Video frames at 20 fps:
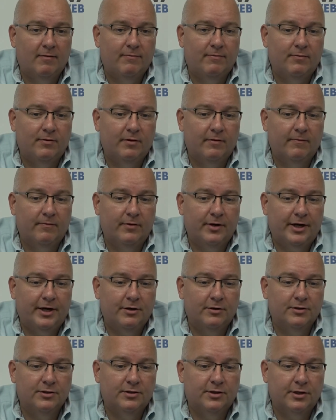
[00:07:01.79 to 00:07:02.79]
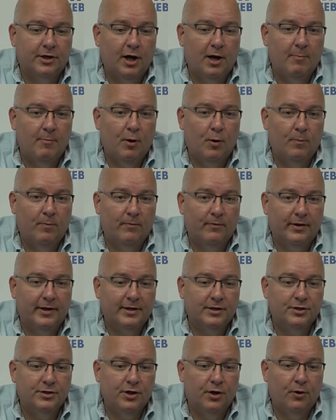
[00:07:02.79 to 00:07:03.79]
for, for years to come,
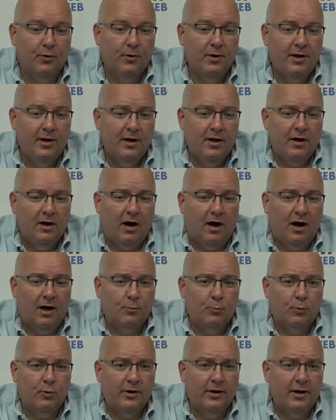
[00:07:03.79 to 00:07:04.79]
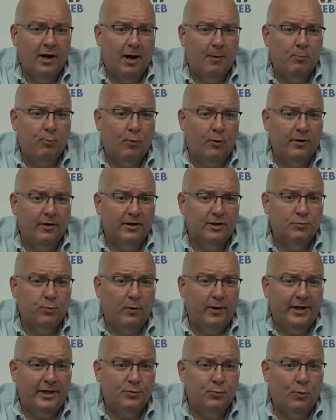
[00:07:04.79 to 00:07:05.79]
hopefully. So, onward and upward to
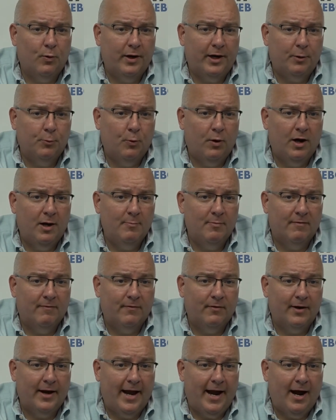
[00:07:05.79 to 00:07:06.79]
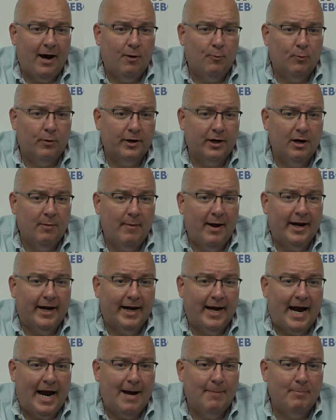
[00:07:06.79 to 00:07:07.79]
2021, but for now, we're going to make
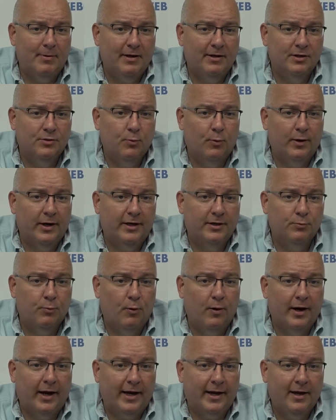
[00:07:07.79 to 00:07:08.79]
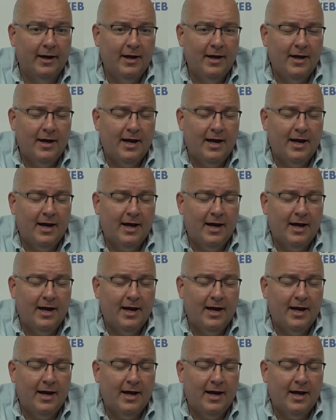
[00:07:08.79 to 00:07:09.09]
it happen in 2020.